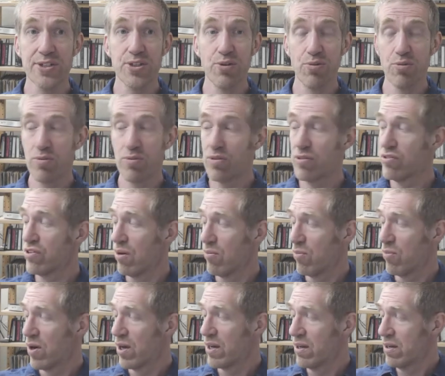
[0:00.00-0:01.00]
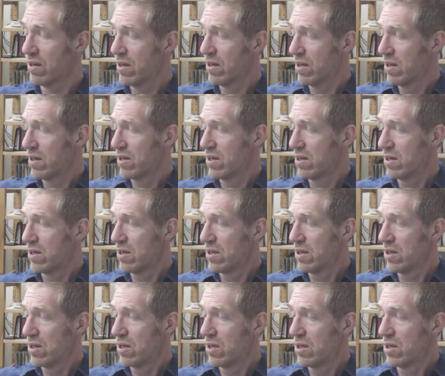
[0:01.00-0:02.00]
to someone
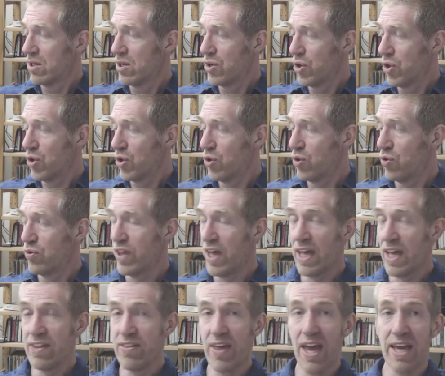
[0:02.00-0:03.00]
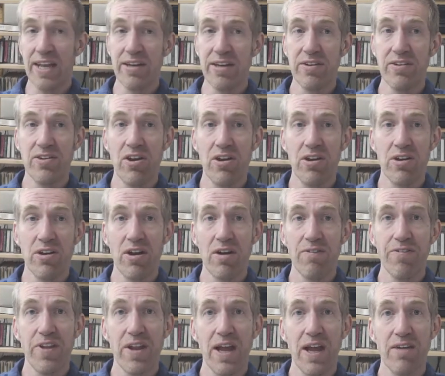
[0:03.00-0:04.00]
who they then turned
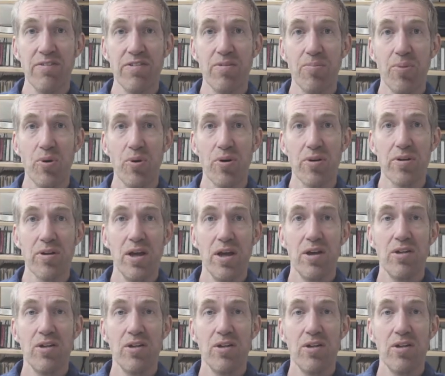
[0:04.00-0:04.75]
off the life support.